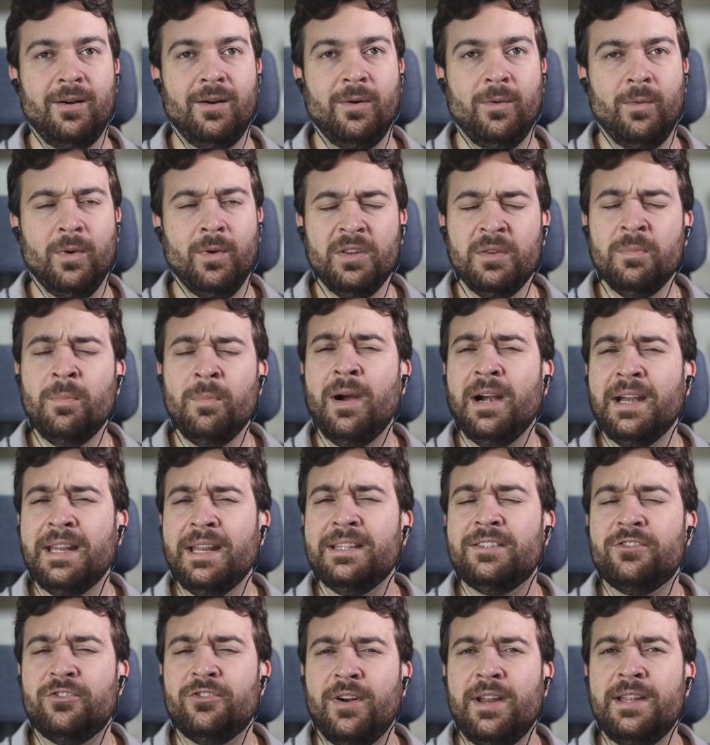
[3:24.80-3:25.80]
What
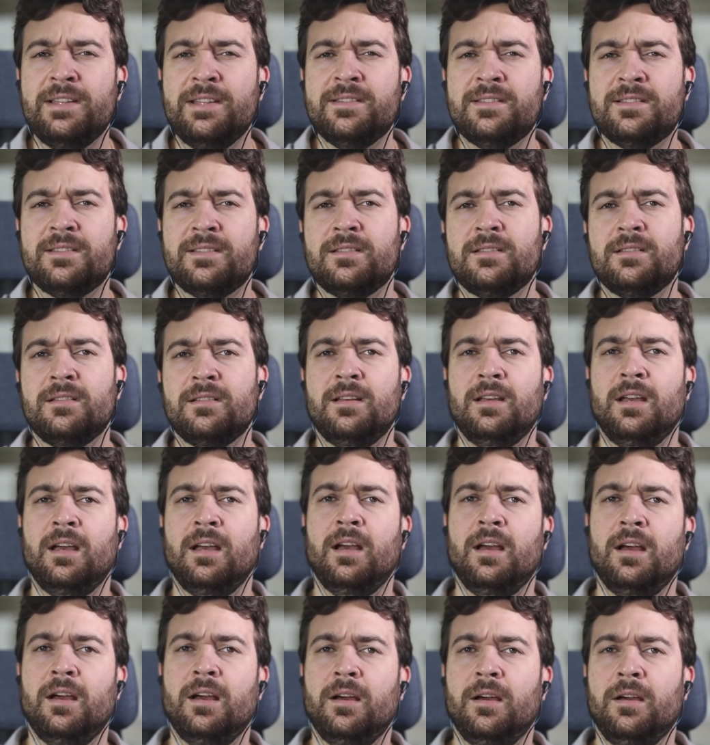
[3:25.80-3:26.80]
market trends
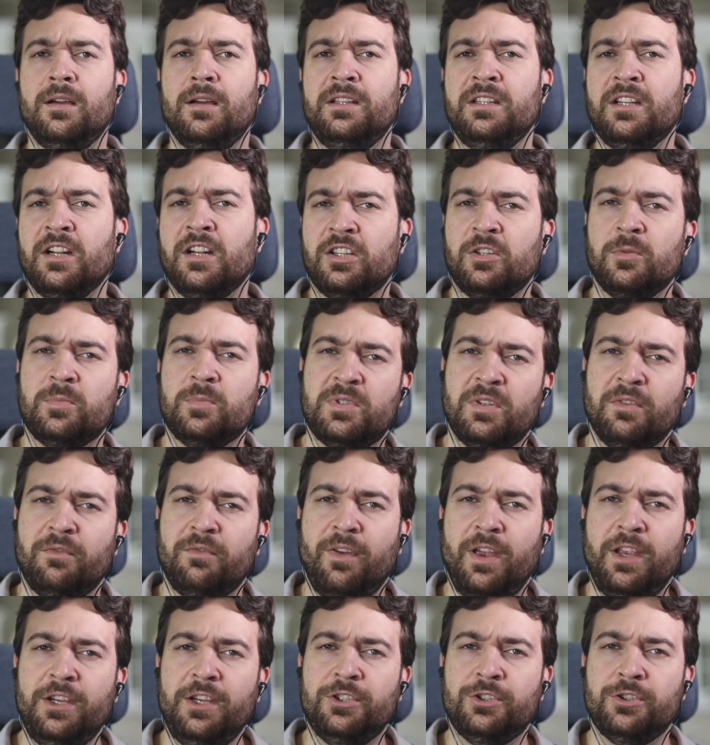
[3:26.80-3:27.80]
in Earth
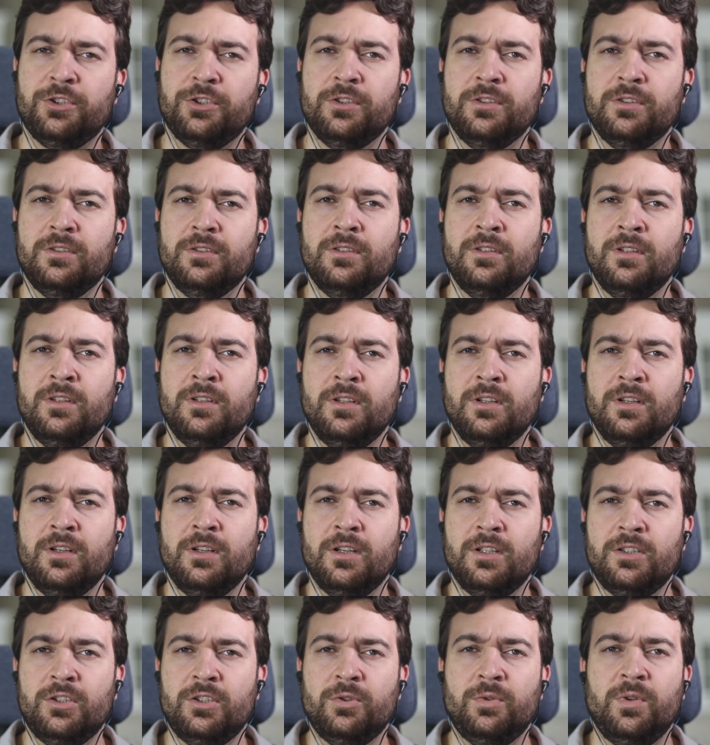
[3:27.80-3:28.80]
observation
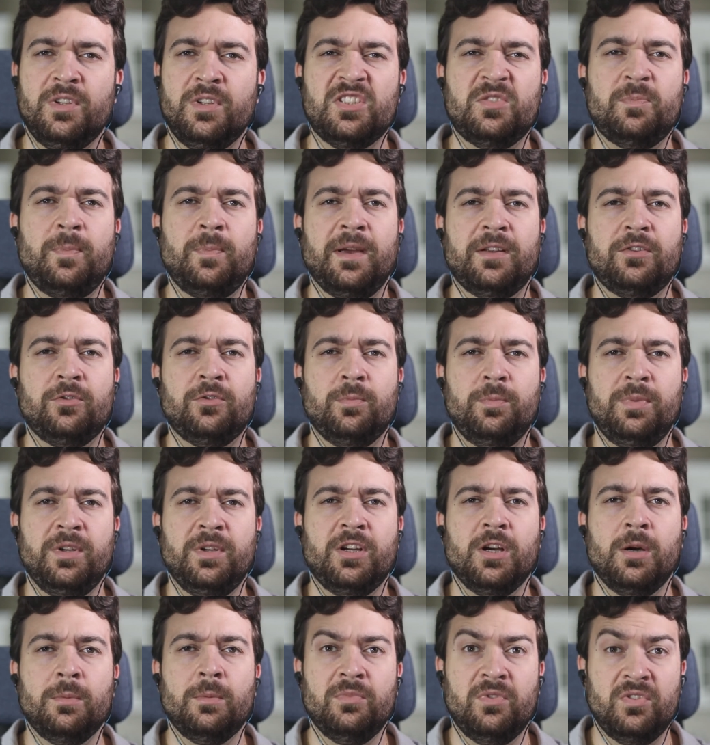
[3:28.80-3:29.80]
do you expect to
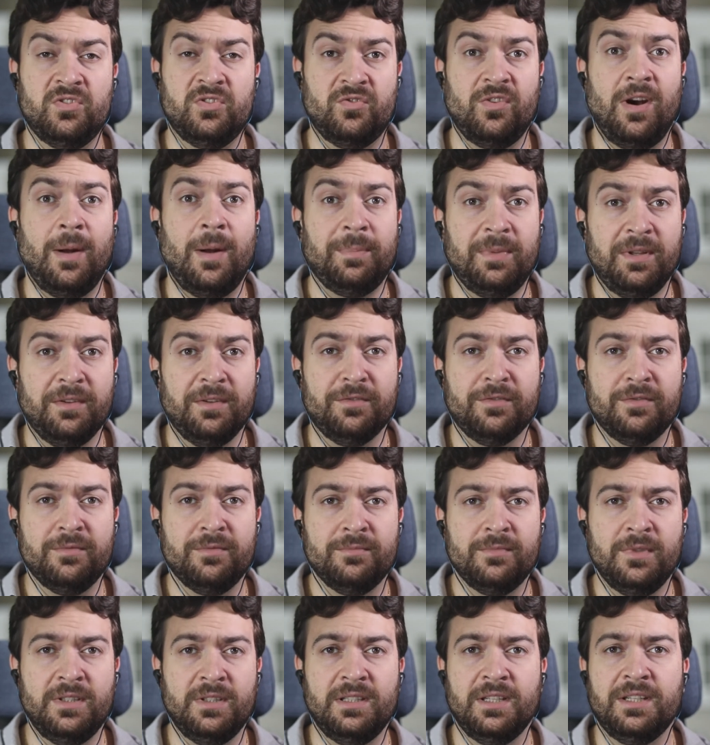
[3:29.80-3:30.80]
become disruptive
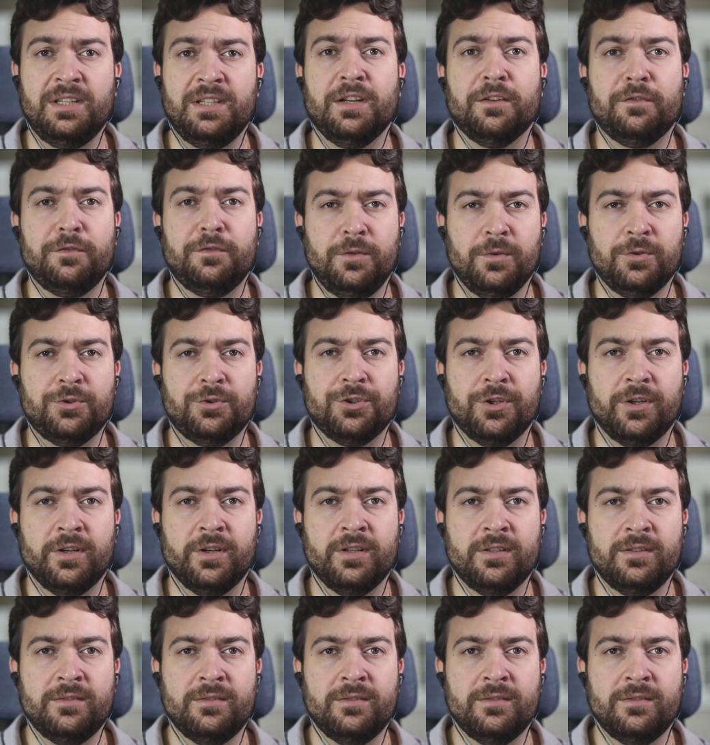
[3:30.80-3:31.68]
in the near future?